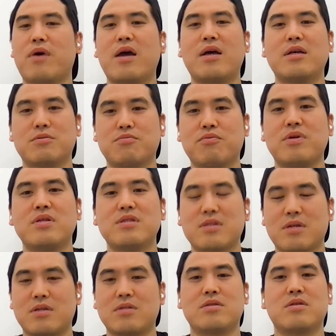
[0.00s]
as we
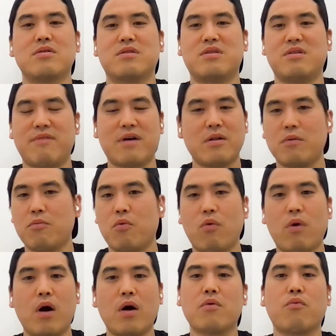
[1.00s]
start to develop
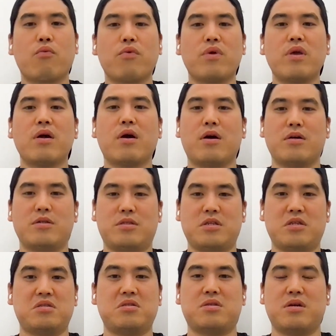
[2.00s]
walk, we are
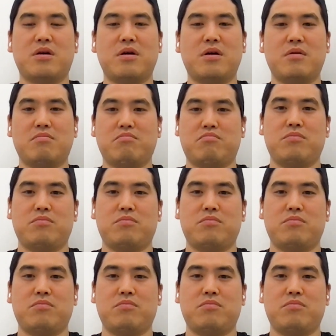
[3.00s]
just, uh,